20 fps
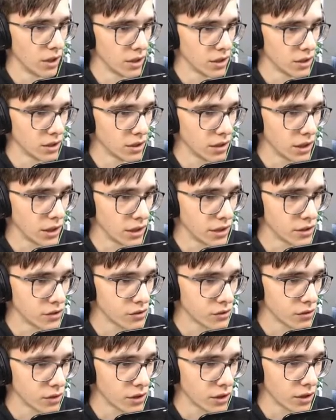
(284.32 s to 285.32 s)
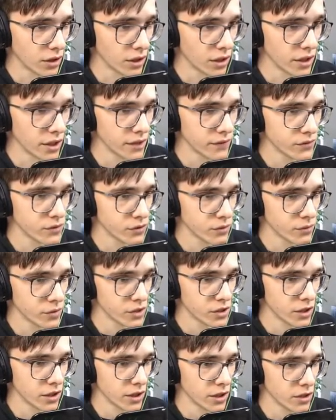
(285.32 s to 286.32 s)
I need lights. Okay, I have some
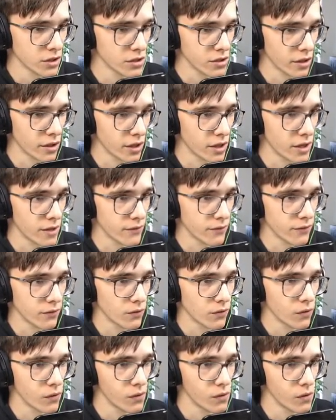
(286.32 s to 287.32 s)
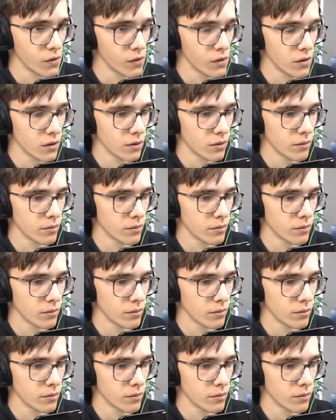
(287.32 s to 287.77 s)
sticks. I have coal.